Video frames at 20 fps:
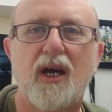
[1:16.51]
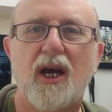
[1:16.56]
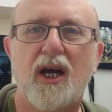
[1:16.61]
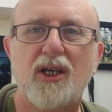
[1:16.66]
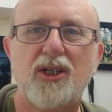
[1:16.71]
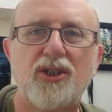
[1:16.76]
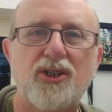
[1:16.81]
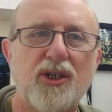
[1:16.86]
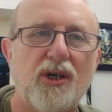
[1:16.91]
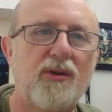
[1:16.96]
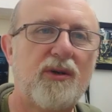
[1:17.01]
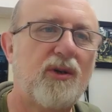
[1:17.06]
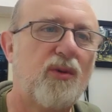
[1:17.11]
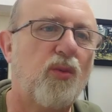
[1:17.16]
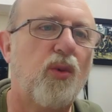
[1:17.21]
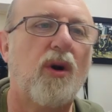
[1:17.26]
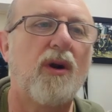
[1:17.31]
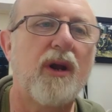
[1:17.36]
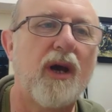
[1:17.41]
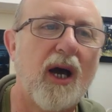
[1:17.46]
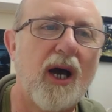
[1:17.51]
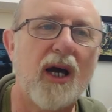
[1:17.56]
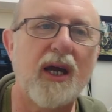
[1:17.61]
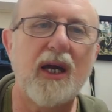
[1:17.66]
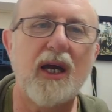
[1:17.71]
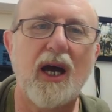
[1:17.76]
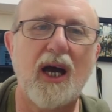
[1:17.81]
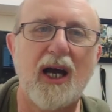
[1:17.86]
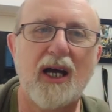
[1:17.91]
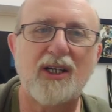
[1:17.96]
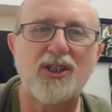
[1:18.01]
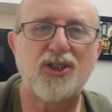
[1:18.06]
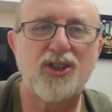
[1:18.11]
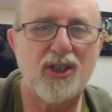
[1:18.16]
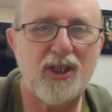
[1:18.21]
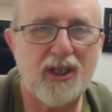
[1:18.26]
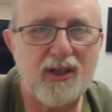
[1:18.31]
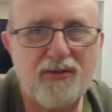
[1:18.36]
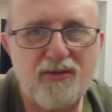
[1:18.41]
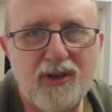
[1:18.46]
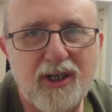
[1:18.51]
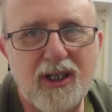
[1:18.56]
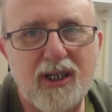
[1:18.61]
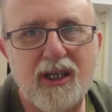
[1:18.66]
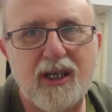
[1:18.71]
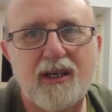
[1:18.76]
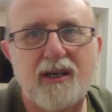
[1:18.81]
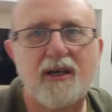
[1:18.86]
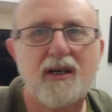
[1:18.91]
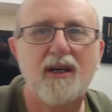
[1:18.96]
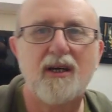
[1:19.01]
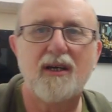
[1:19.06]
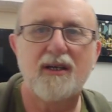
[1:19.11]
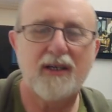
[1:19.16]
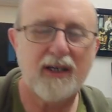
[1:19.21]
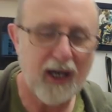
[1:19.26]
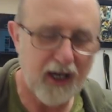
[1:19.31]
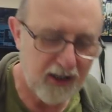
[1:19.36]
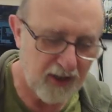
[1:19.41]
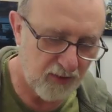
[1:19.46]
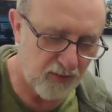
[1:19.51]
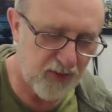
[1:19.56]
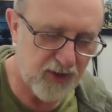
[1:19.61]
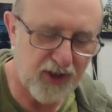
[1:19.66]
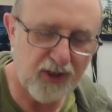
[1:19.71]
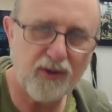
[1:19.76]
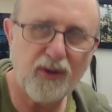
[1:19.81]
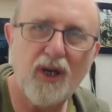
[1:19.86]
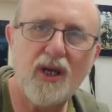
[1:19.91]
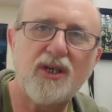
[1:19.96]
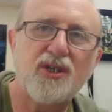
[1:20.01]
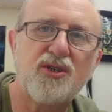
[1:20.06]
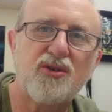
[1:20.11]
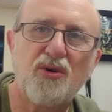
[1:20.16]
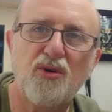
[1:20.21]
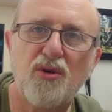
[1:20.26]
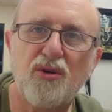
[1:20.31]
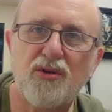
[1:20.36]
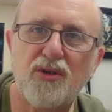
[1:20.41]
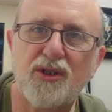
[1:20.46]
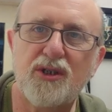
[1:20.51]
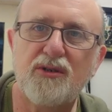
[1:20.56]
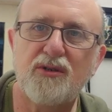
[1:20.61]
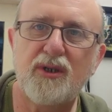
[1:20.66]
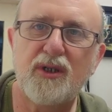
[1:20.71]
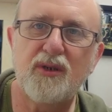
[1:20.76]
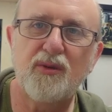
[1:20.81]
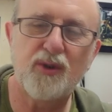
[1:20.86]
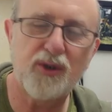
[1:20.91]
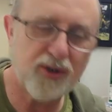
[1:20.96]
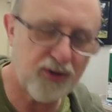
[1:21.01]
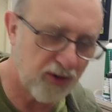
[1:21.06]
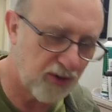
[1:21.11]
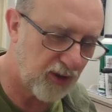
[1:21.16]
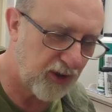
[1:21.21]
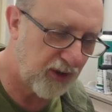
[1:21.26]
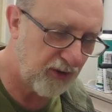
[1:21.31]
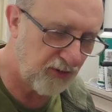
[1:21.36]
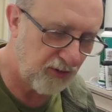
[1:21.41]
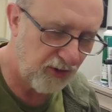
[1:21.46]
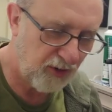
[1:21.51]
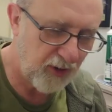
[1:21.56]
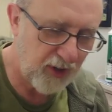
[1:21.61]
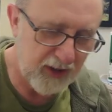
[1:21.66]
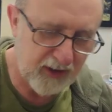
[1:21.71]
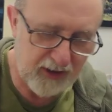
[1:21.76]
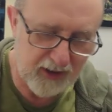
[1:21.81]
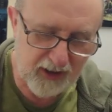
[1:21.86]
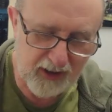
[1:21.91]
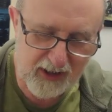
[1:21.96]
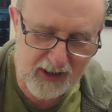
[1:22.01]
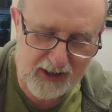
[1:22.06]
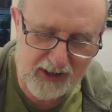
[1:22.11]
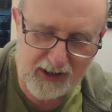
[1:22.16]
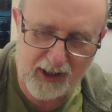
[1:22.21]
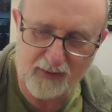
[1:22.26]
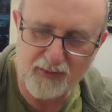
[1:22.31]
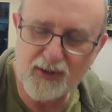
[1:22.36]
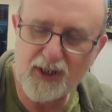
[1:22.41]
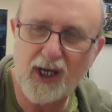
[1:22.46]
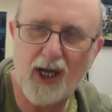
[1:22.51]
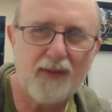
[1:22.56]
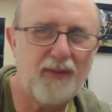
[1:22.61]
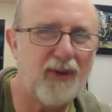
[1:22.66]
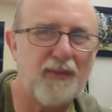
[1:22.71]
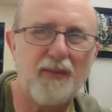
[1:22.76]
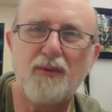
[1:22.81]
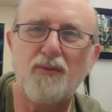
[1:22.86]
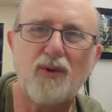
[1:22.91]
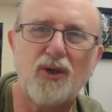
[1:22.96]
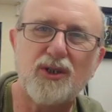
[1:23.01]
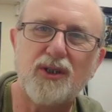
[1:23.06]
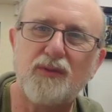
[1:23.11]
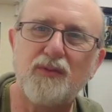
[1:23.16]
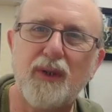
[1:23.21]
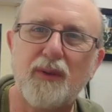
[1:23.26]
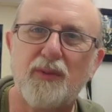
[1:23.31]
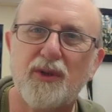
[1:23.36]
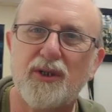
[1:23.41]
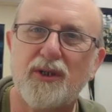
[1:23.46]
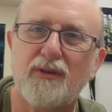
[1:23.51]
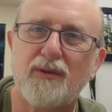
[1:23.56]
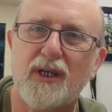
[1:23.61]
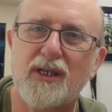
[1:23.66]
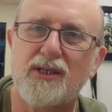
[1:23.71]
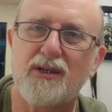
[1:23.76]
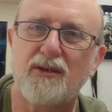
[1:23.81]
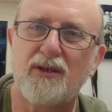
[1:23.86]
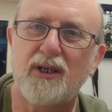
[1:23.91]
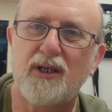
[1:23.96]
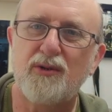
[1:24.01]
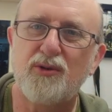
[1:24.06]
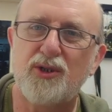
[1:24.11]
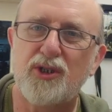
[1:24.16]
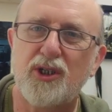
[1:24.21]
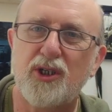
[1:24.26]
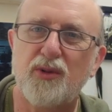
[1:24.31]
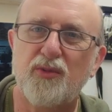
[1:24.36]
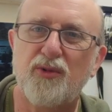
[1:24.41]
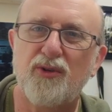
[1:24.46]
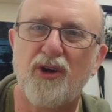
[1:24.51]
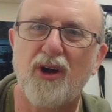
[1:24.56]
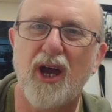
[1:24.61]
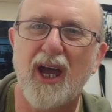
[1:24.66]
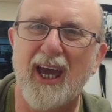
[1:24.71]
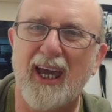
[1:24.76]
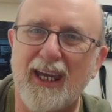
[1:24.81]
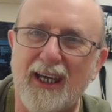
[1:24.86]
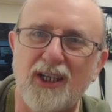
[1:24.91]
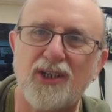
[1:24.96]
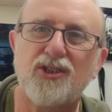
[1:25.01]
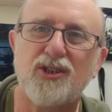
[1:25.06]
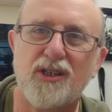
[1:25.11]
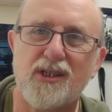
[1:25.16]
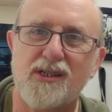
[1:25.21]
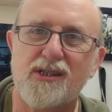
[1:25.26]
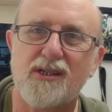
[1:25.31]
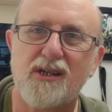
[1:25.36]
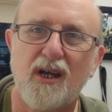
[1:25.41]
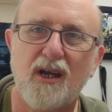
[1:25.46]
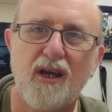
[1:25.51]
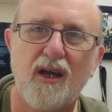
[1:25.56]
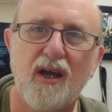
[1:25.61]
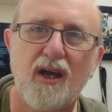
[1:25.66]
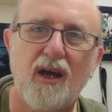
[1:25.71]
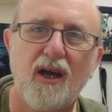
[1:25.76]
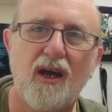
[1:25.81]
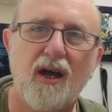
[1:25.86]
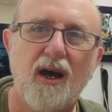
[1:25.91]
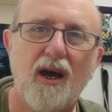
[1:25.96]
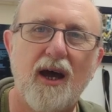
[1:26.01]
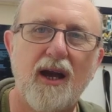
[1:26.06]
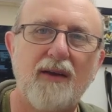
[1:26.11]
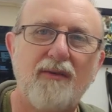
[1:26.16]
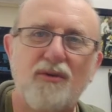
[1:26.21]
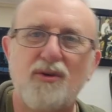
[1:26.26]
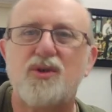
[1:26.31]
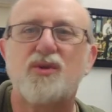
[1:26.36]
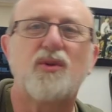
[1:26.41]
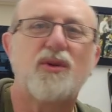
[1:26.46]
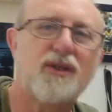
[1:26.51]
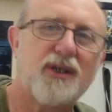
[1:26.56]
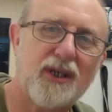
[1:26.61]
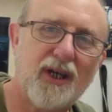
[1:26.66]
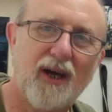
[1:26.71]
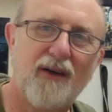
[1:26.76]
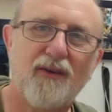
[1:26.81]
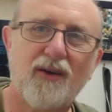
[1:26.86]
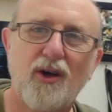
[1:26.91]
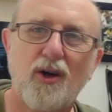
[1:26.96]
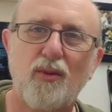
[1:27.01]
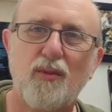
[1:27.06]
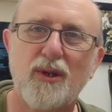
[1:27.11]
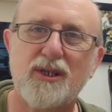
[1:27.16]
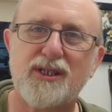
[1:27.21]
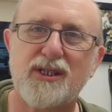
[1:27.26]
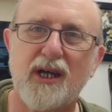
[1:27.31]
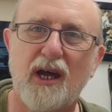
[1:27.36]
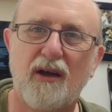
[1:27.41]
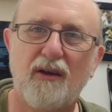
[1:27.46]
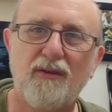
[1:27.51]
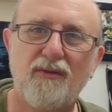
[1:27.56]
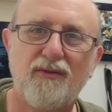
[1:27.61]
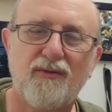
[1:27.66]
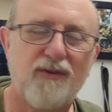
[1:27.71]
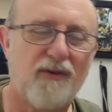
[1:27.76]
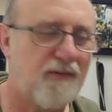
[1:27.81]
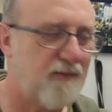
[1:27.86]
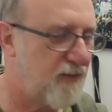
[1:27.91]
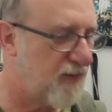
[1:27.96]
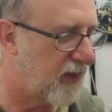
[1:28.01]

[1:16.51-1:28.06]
and show you what I actually really get up to and talk to you and talk you through it at the same time. I've been watching people do this on YouTube for ages and I've always wanted to have a go myself